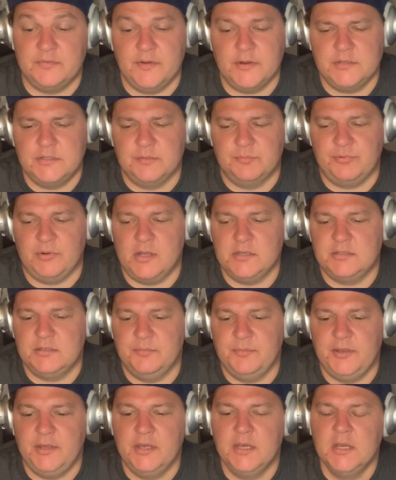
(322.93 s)
very surprising
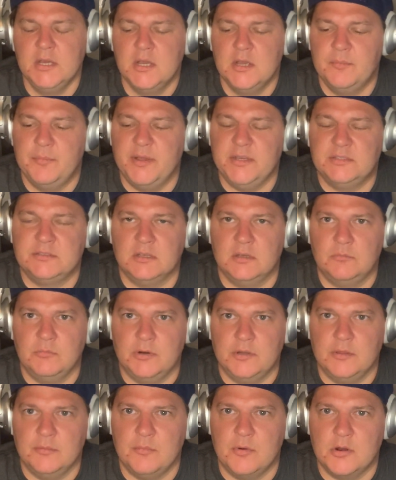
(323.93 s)
to me based on
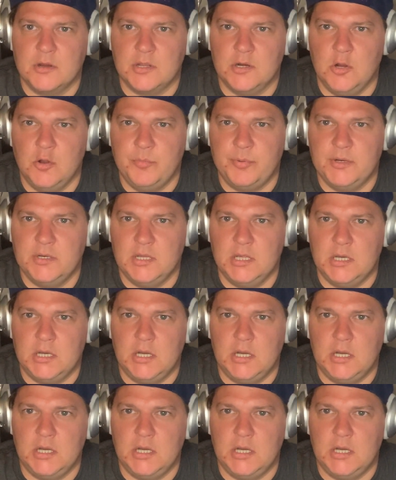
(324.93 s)
where the market opened.